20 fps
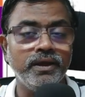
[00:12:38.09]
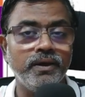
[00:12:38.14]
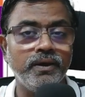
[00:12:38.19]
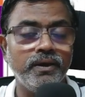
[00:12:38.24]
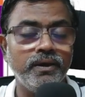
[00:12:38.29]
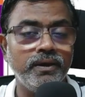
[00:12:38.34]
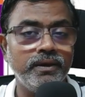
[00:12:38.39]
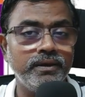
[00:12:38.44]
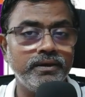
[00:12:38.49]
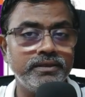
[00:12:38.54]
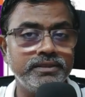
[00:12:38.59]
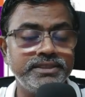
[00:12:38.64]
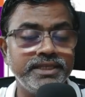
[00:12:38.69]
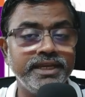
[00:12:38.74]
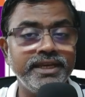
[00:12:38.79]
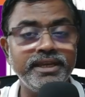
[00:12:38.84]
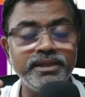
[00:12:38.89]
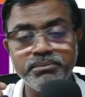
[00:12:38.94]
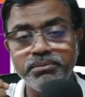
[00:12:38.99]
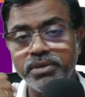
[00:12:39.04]

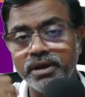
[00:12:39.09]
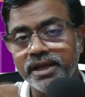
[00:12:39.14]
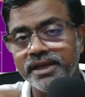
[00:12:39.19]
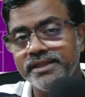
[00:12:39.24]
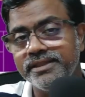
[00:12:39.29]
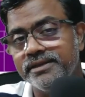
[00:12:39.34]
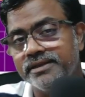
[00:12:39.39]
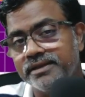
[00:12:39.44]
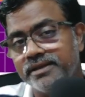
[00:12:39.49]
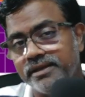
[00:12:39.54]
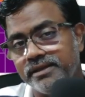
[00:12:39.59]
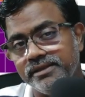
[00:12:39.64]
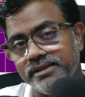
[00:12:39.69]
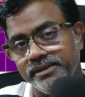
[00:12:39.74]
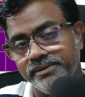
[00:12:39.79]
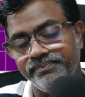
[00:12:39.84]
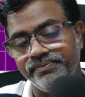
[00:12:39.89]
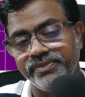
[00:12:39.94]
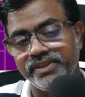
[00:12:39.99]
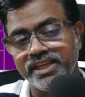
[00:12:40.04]
taken by the color.